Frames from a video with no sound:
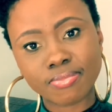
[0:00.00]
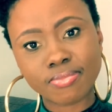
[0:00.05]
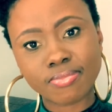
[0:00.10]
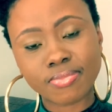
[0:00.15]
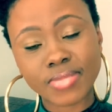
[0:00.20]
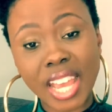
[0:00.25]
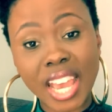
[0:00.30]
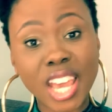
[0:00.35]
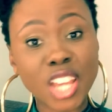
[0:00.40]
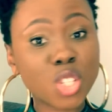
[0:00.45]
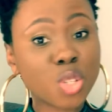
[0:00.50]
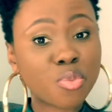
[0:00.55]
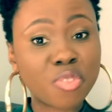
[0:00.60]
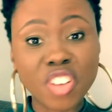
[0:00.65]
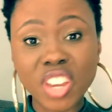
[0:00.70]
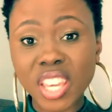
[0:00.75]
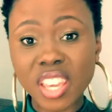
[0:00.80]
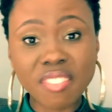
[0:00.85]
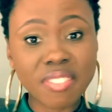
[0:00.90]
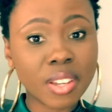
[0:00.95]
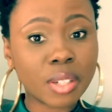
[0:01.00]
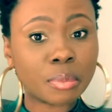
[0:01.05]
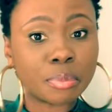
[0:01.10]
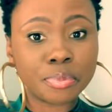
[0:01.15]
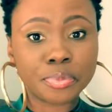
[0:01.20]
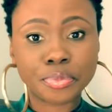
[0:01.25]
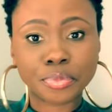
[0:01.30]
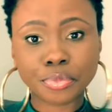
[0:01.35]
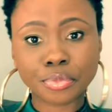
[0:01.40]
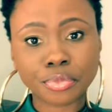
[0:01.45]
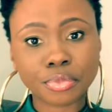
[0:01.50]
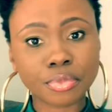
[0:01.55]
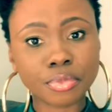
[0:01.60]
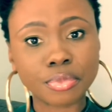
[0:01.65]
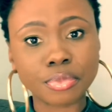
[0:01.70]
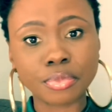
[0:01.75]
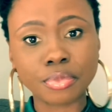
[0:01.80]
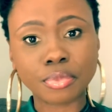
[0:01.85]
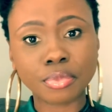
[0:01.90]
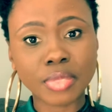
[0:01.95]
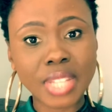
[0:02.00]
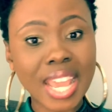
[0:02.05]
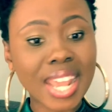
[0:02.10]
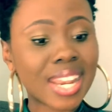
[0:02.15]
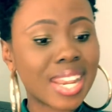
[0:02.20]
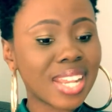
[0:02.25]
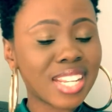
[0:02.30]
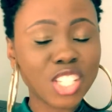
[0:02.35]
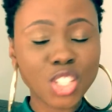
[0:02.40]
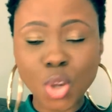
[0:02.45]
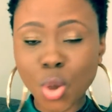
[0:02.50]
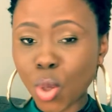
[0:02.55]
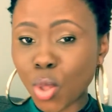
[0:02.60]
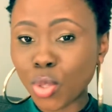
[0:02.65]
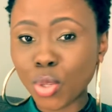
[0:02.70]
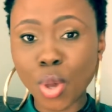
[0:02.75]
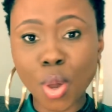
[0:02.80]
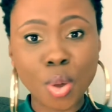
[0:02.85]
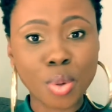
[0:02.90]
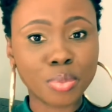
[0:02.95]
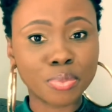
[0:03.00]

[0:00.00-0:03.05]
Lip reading: I had to forgive her and let it all go.